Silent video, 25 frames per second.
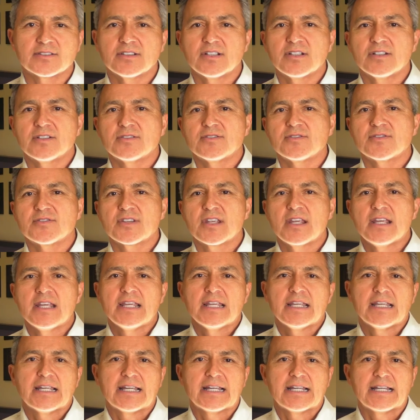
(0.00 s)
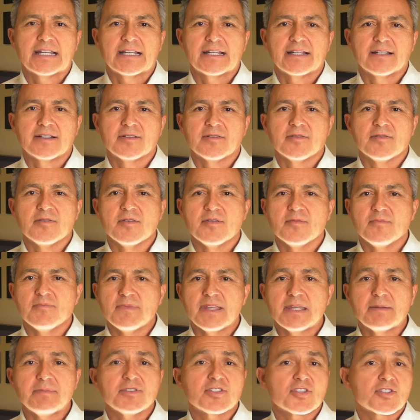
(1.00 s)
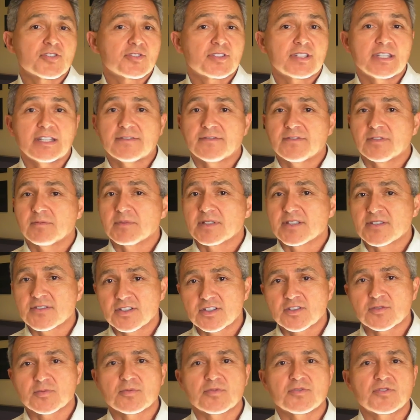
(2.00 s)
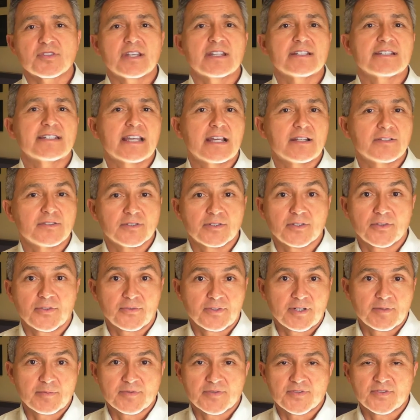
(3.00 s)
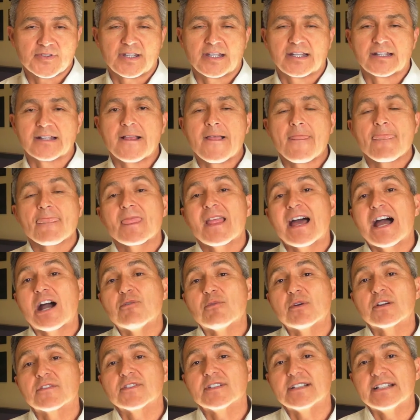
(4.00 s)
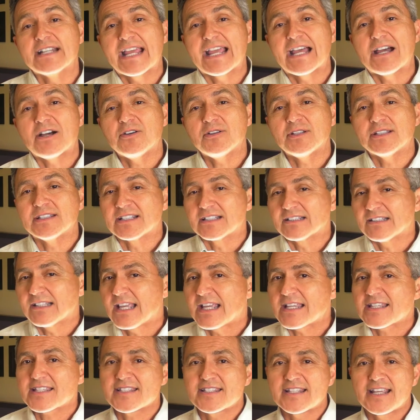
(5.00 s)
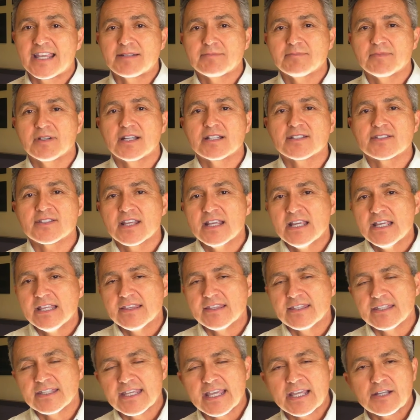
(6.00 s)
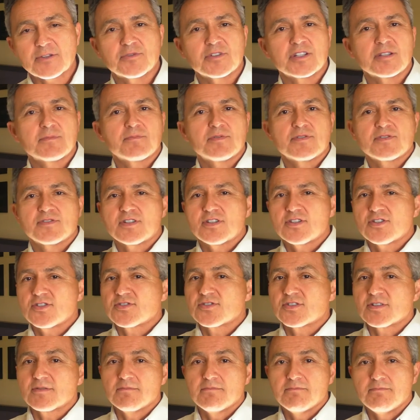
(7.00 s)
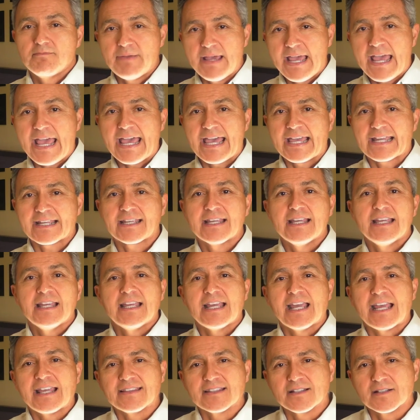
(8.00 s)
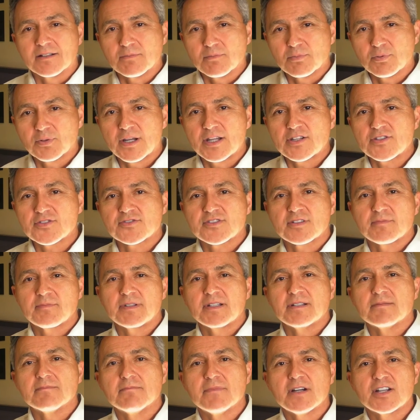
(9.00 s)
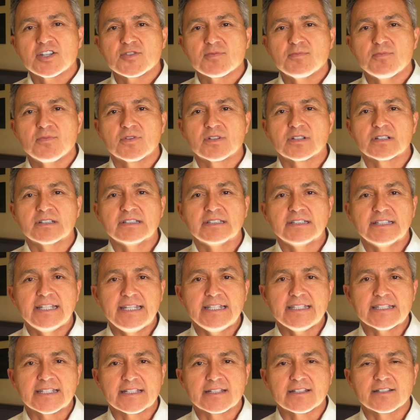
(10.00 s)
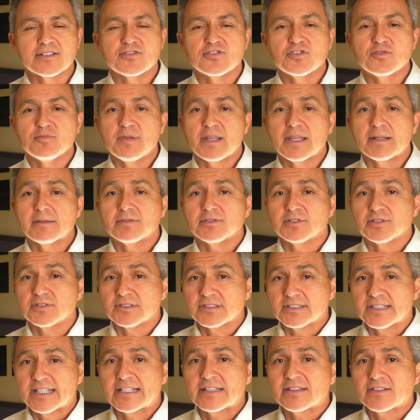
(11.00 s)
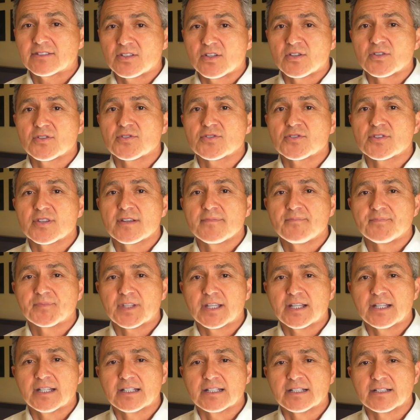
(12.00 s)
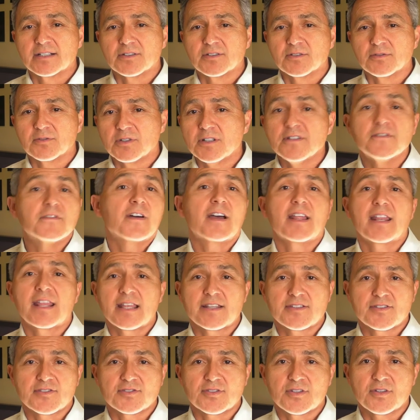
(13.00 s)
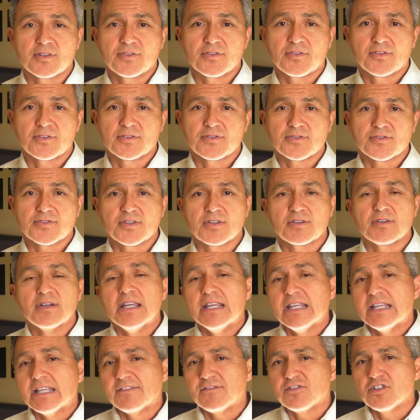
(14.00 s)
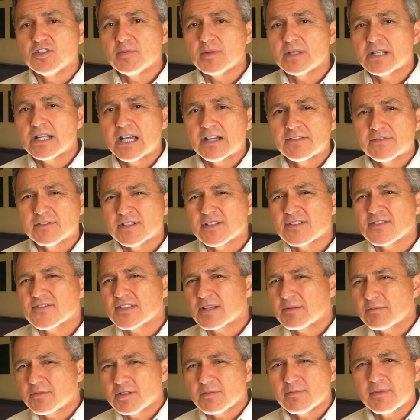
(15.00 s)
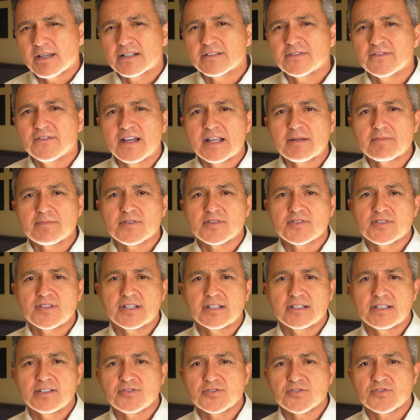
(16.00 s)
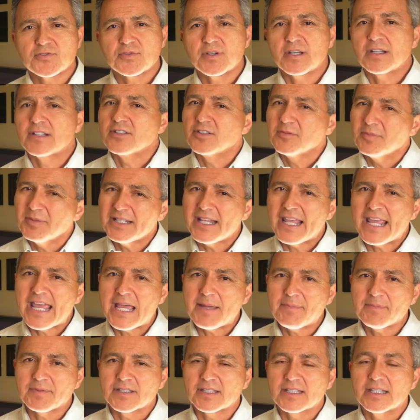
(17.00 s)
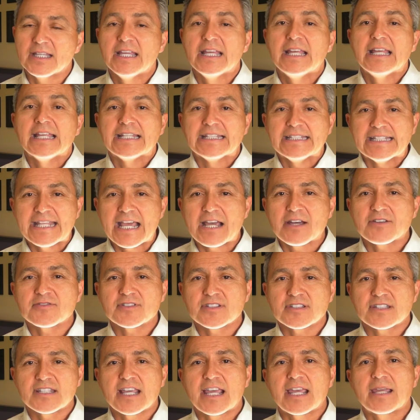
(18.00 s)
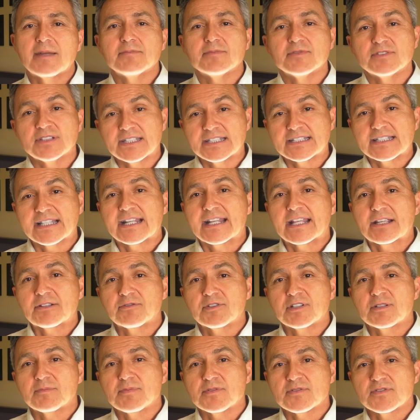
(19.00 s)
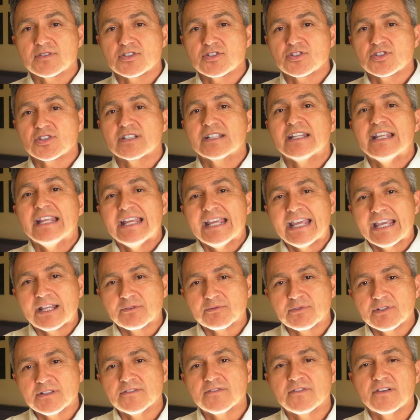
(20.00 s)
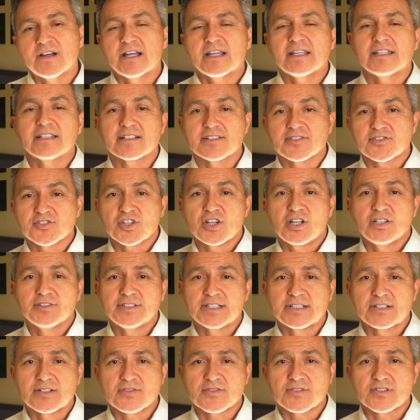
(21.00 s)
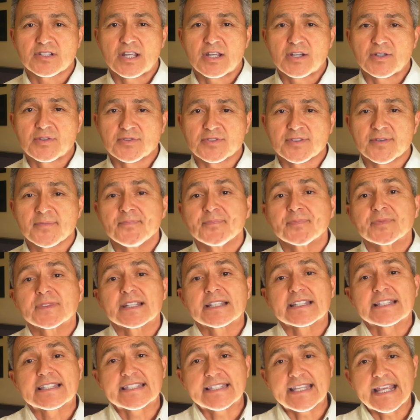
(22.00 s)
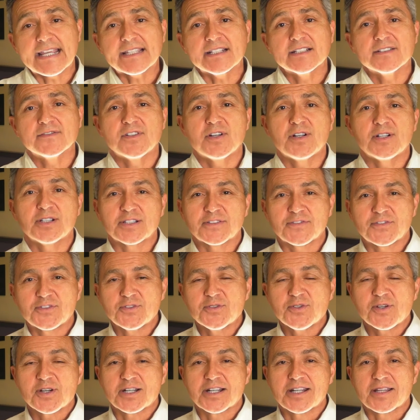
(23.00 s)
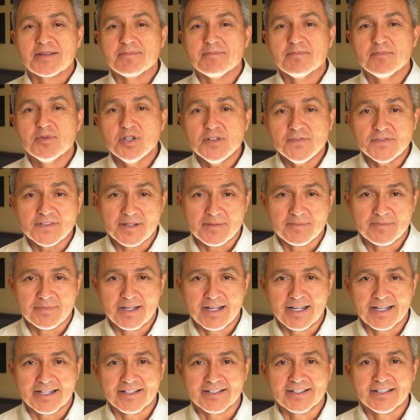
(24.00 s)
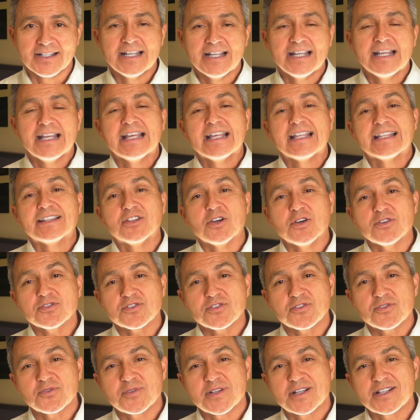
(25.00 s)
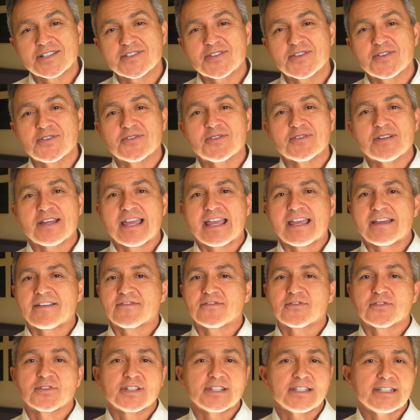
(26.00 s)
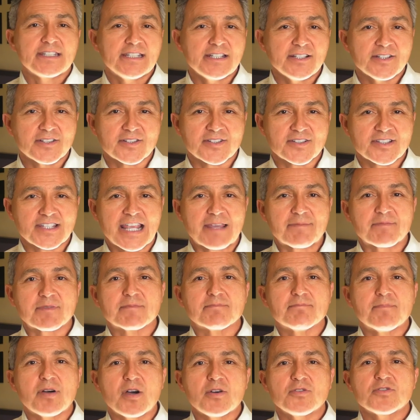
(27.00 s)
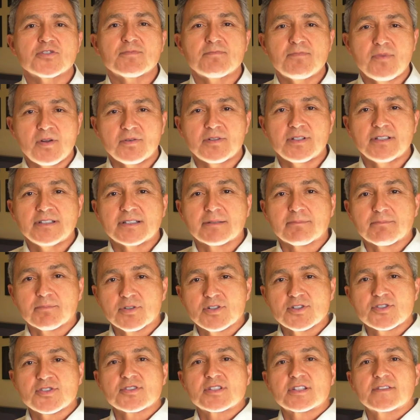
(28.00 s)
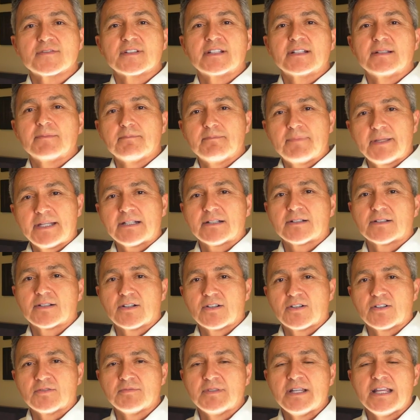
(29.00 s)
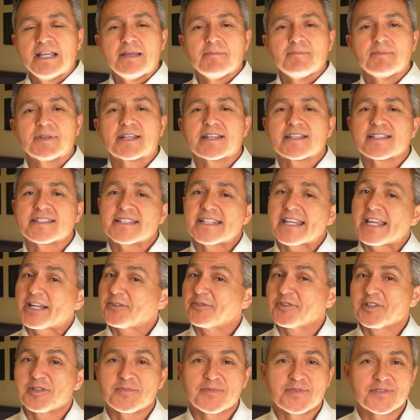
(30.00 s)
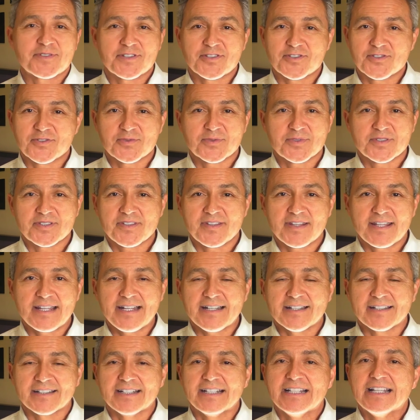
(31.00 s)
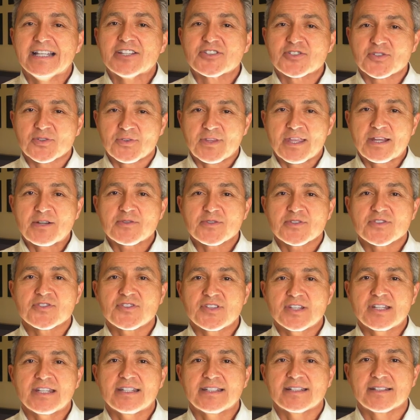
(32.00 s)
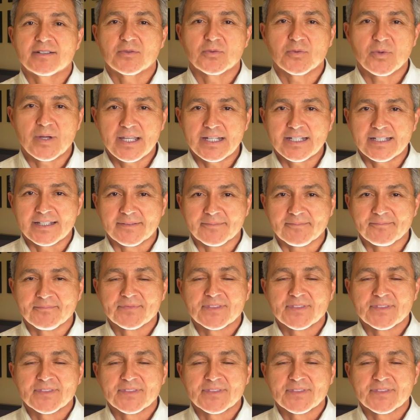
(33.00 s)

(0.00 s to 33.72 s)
loans, uh, maybe just get from a 6% down to a 3%. However, now in the last nine months, the equity positions are back and the appraisers are being much more lenient to be able to let those uh, refinances go through. So if you've been hovering somewhere about a 5% interest rate and you've been happy, now's the time to get that equity position and refi and consolidate those loans. Second of all, if you are a move-up buyer, those are the ones who, uh, for years, have been postponing the purchase of a bigger home because the equity position wasn't there. So they were sitting and waiting.